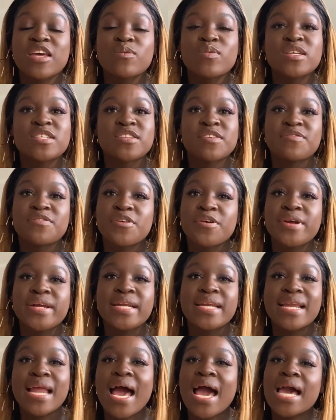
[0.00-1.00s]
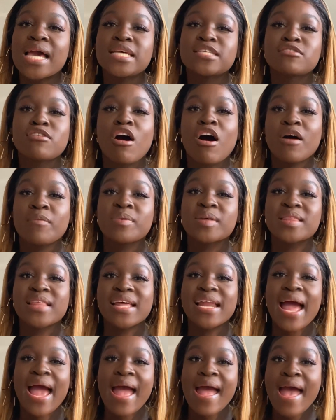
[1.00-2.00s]
It was a very nice hobby
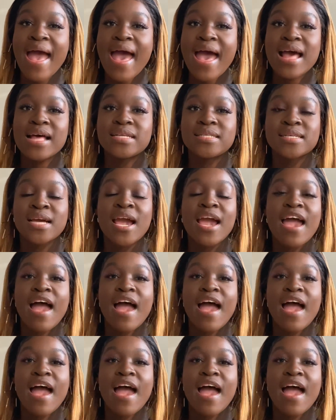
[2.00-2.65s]
that I had.